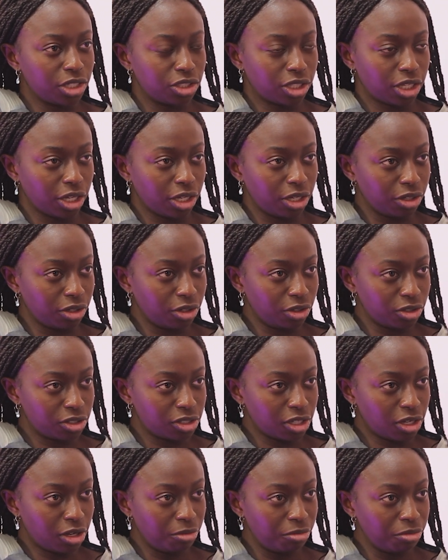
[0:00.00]
educating
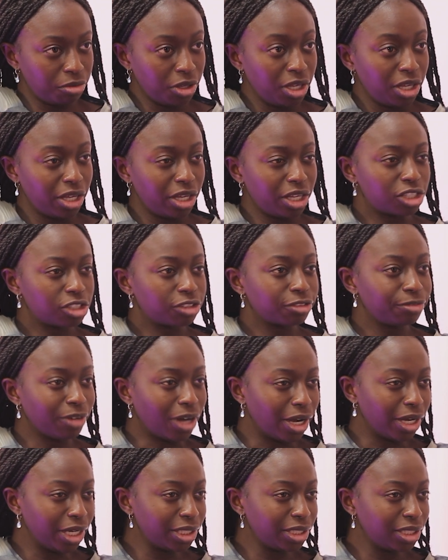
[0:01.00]
yourself, it's
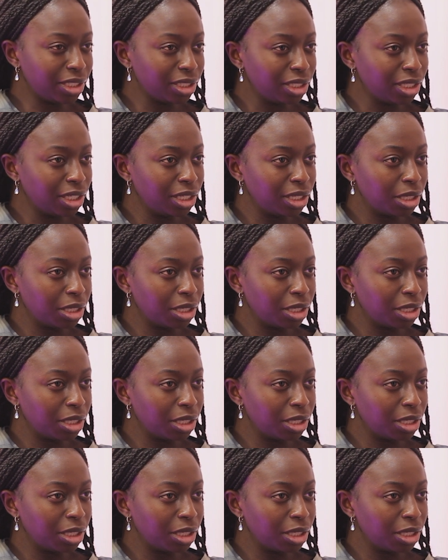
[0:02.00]
fine.